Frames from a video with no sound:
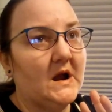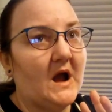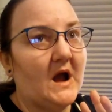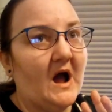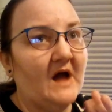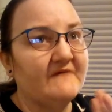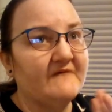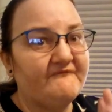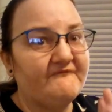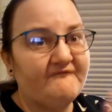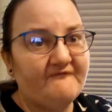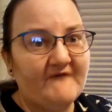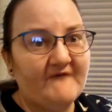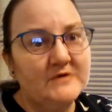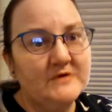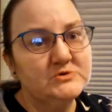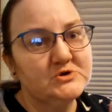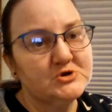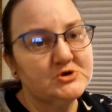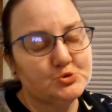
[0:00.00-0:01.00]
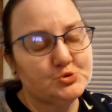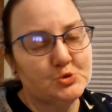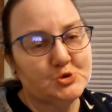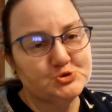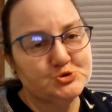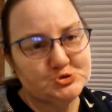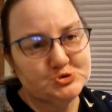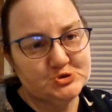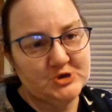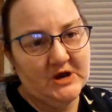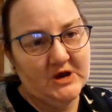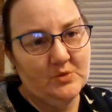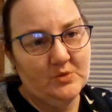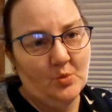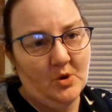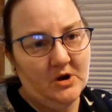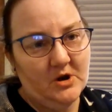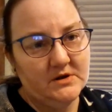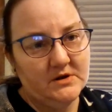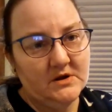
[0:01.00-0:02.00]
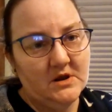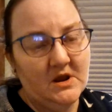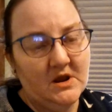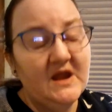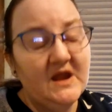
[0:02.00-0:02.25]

I found a crochet one.